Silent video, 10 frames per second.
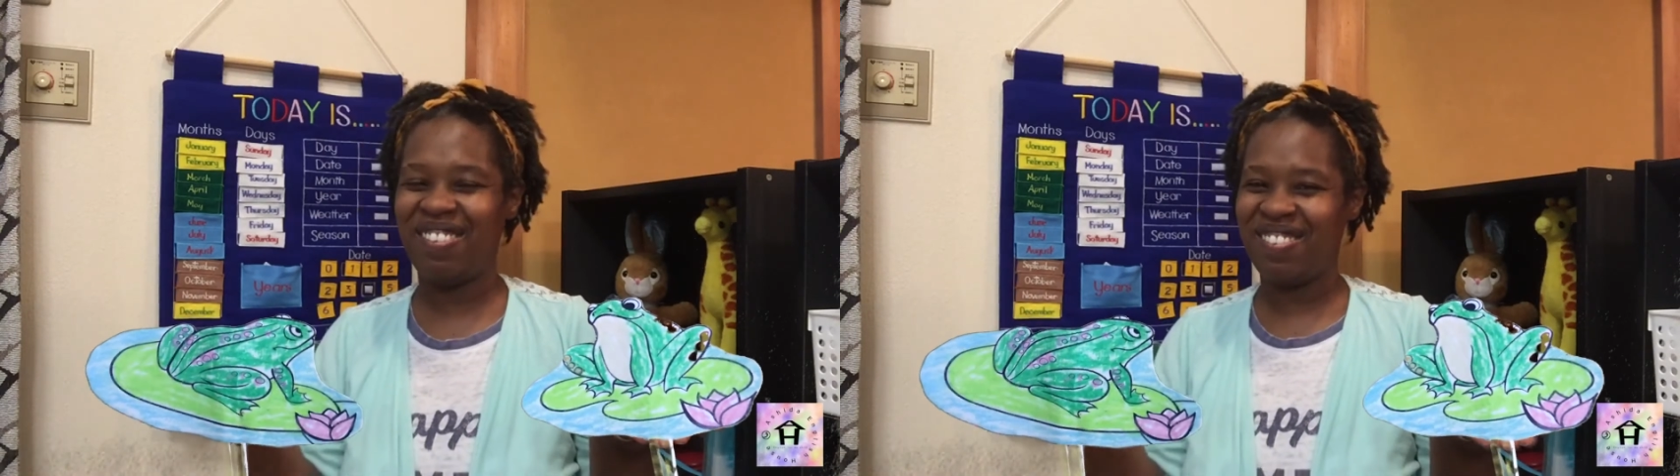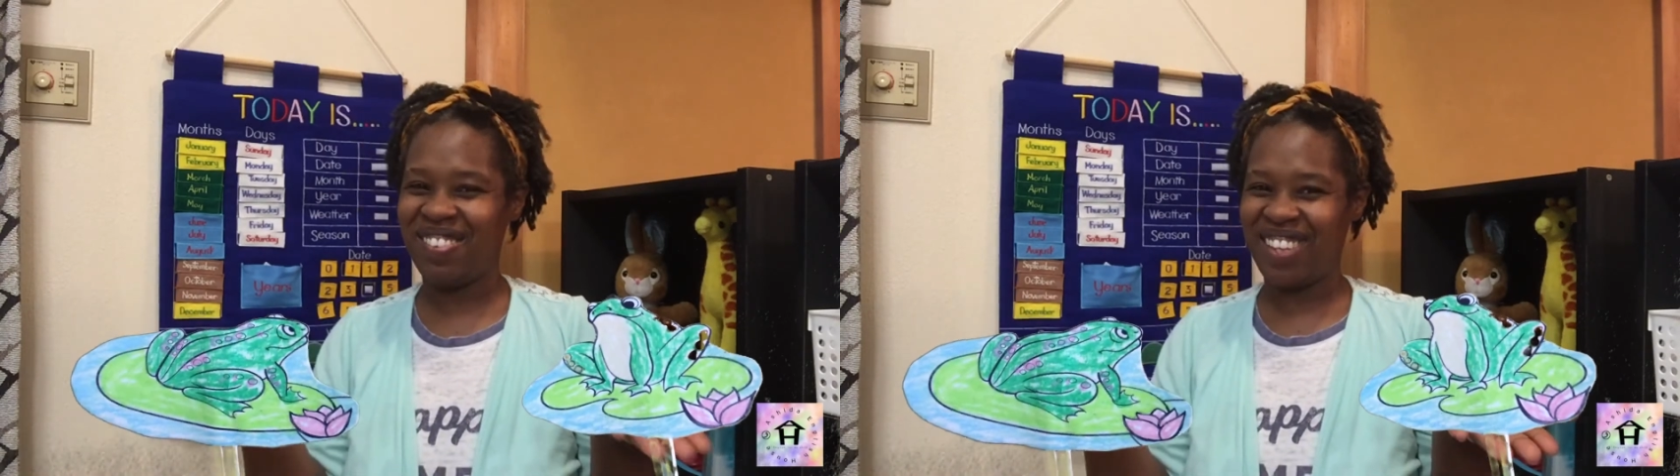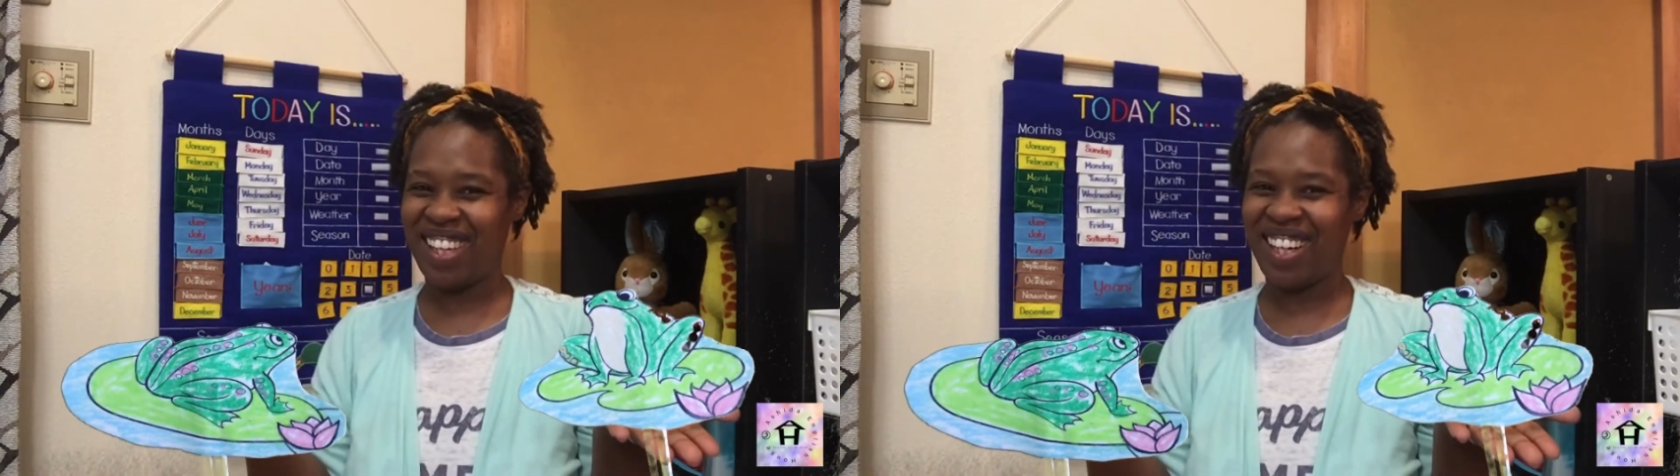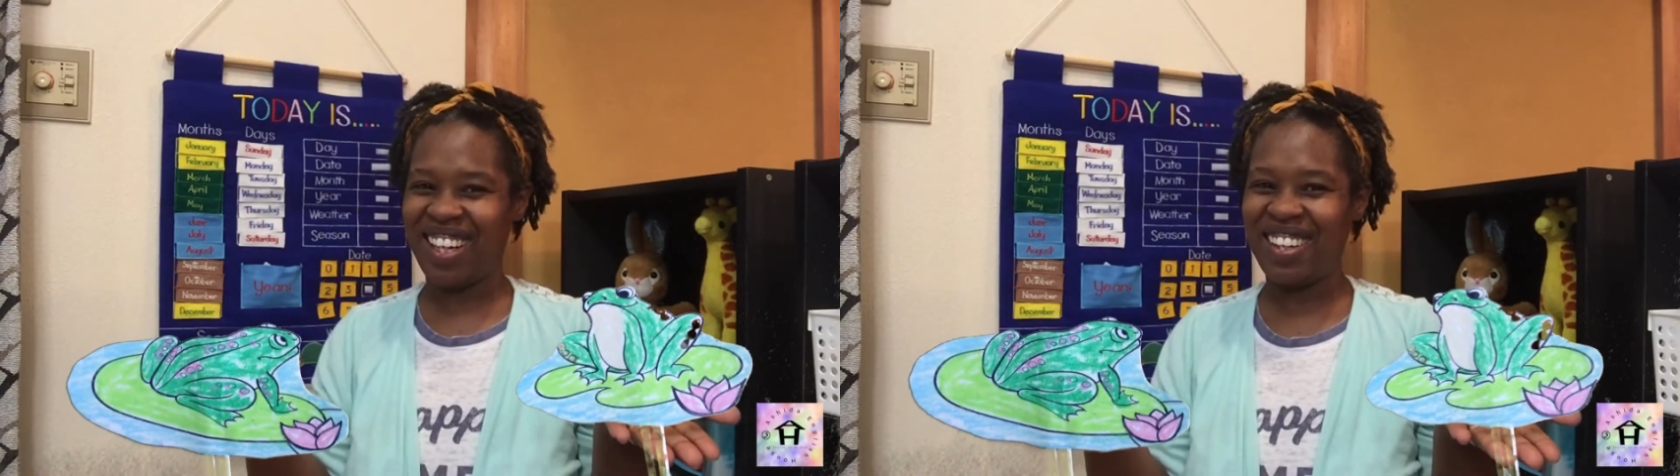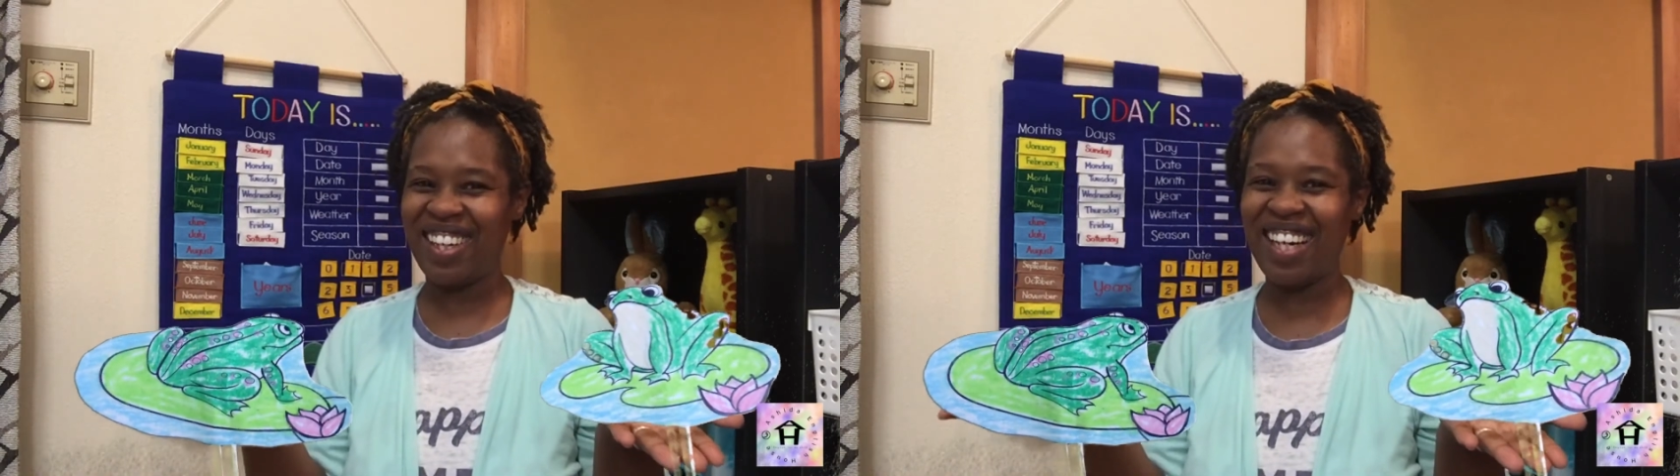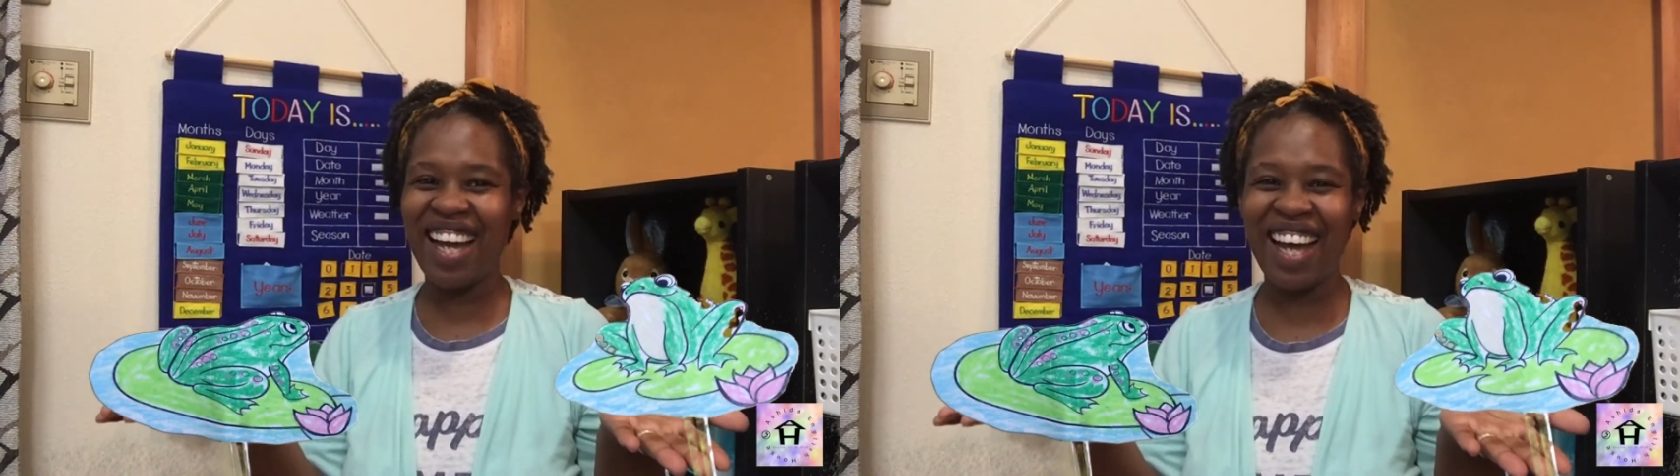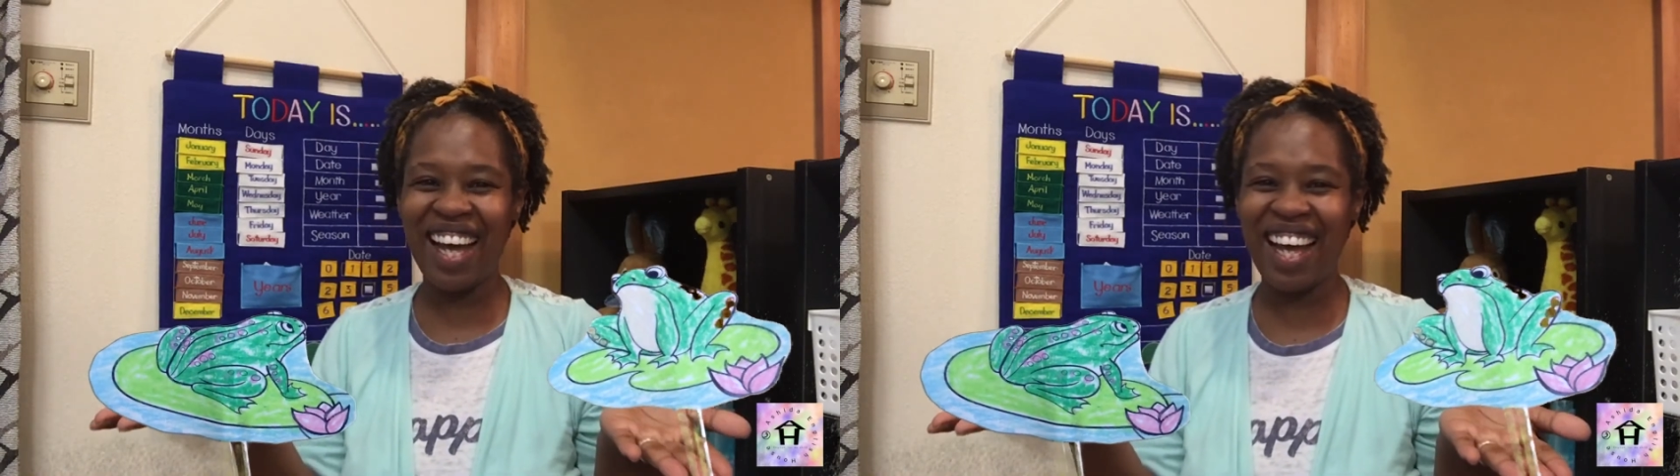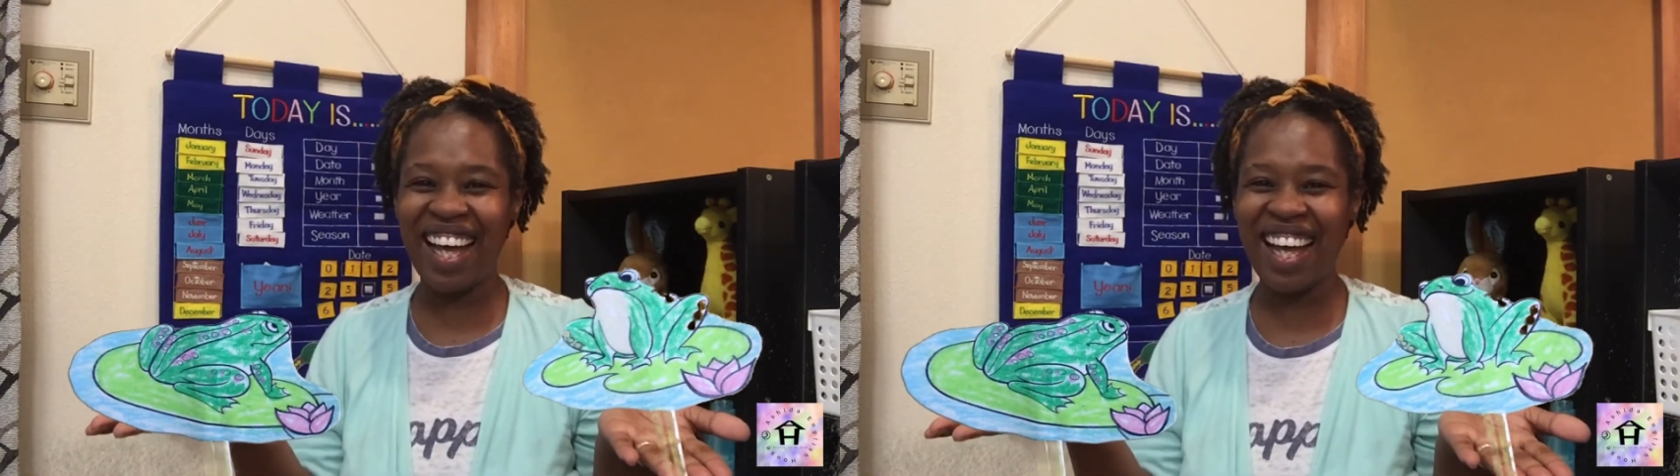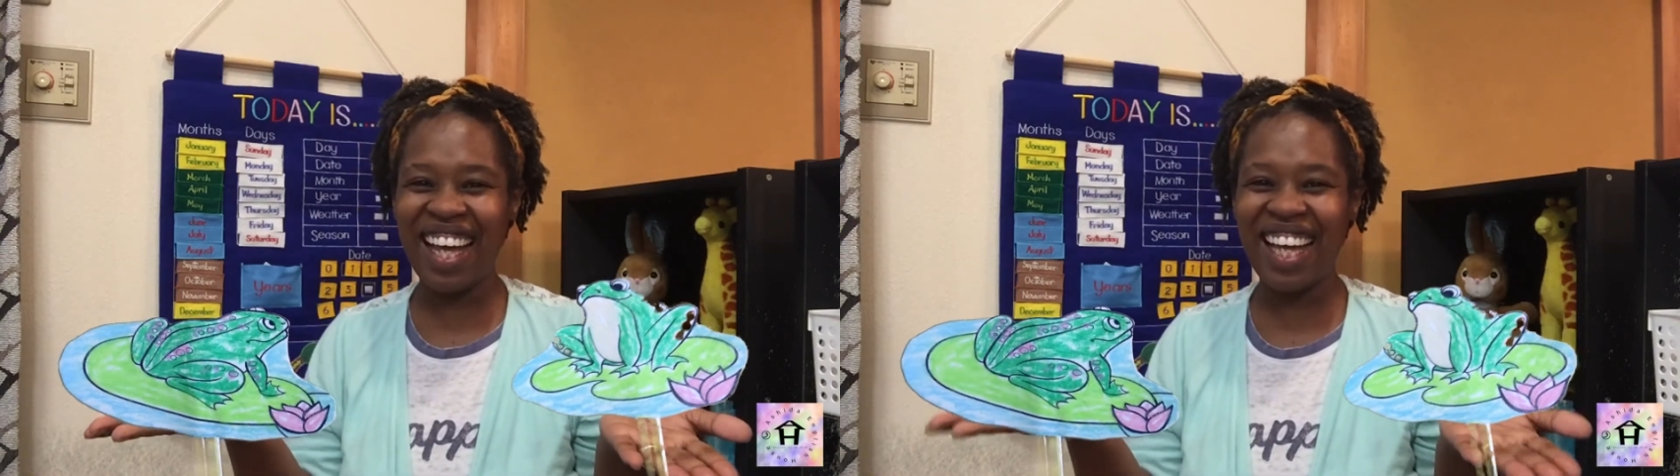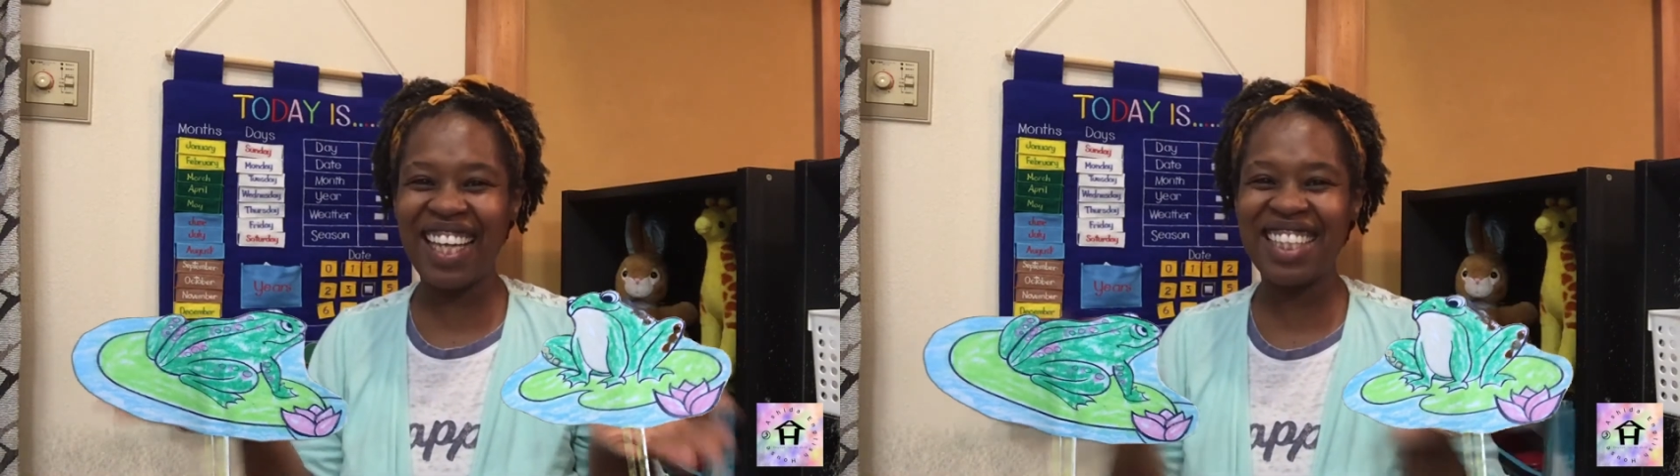Very
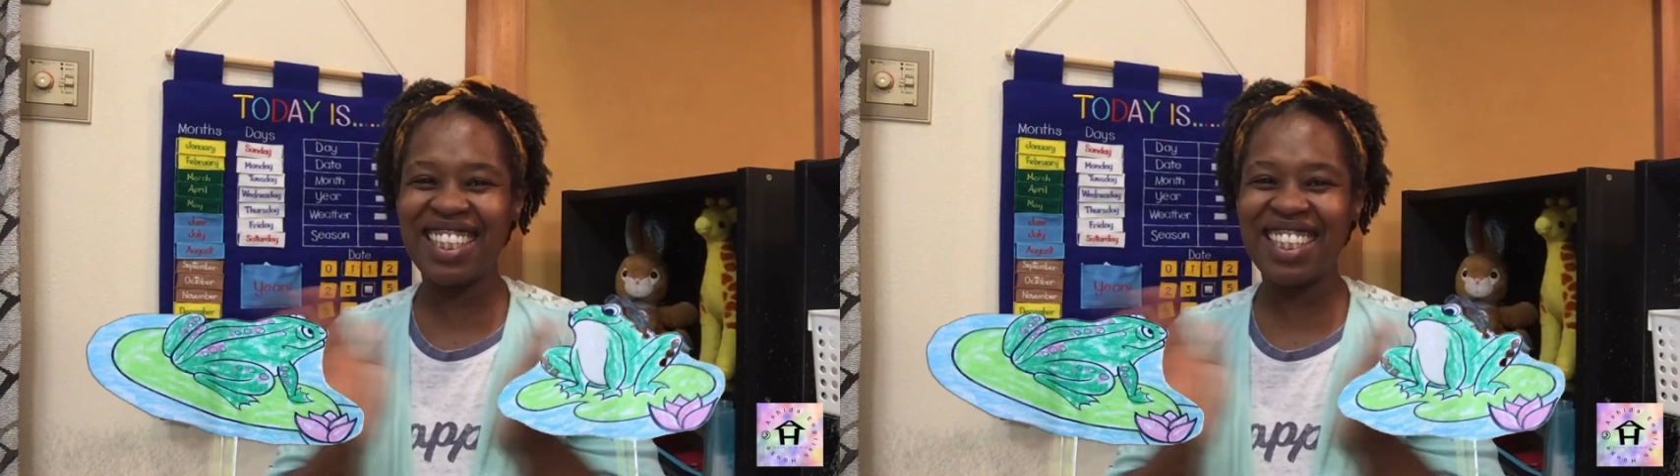nice.